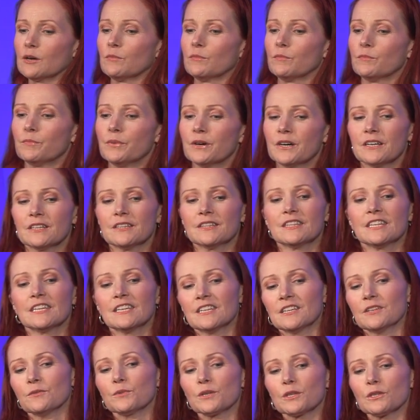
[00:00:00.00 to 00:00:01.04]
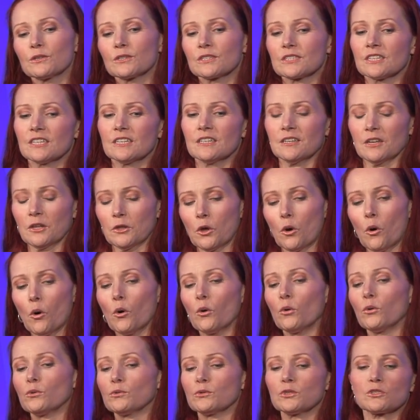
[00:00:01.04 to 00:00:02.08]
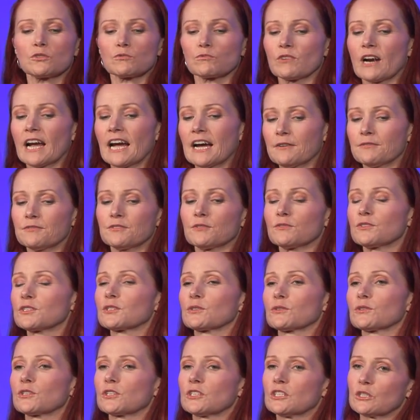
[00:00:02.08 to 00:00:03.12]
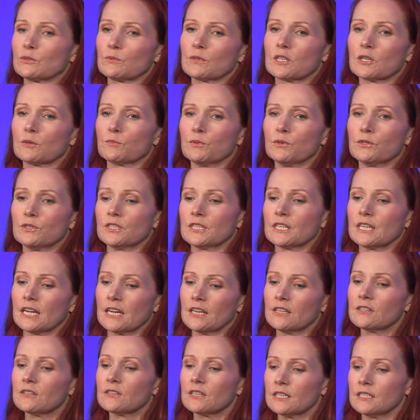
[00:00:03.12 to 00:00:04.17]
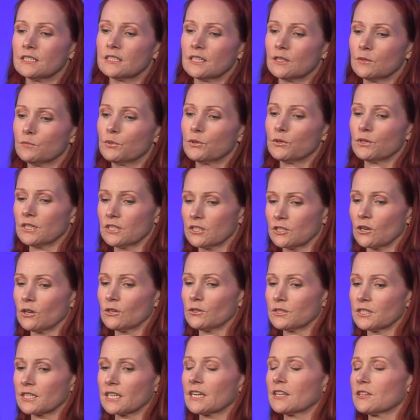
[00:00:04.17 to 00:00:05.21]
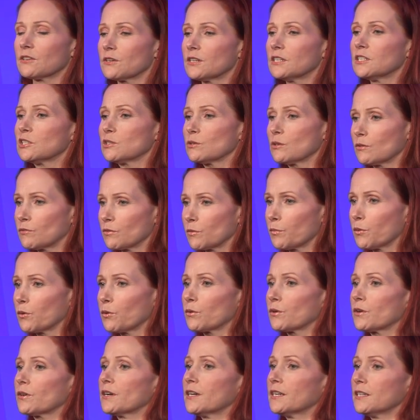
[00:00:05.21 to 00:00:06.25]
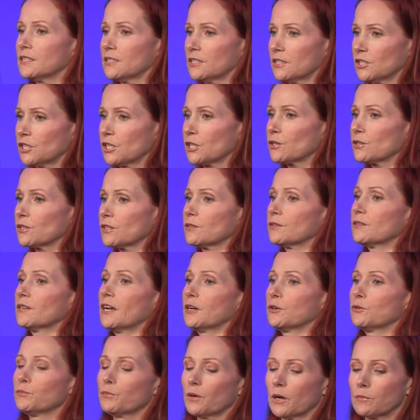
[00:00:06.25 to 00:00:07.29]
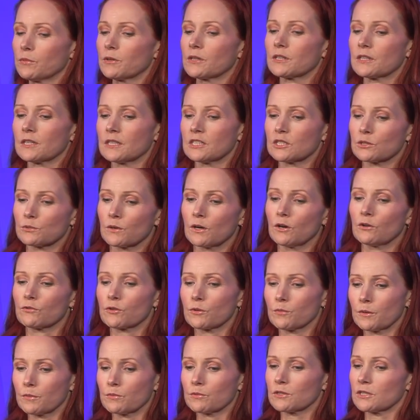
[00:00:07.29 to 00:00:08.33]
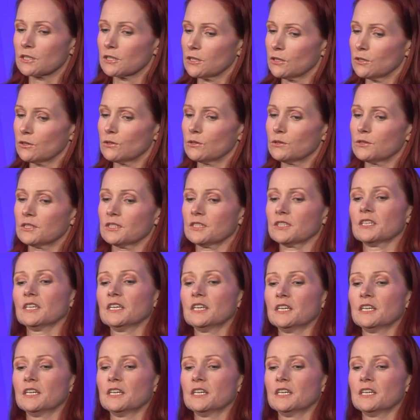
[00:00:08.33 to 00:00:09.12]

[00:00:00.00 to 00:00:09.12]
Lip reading: but we looked at the whole raft of solutions we could put together and did put this all together into a report and shared it out publicly as well for people to use.